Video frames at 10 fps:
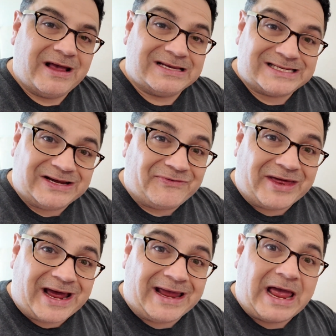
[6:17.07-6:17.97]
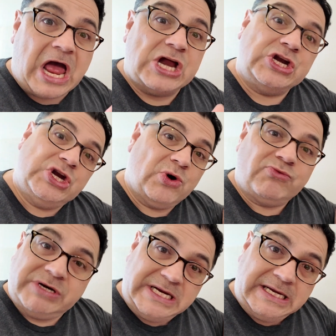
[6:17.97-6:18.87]
Stuff that I
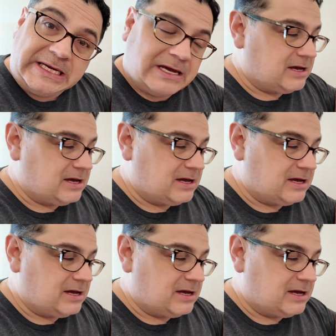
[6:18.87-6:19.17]
don't dig.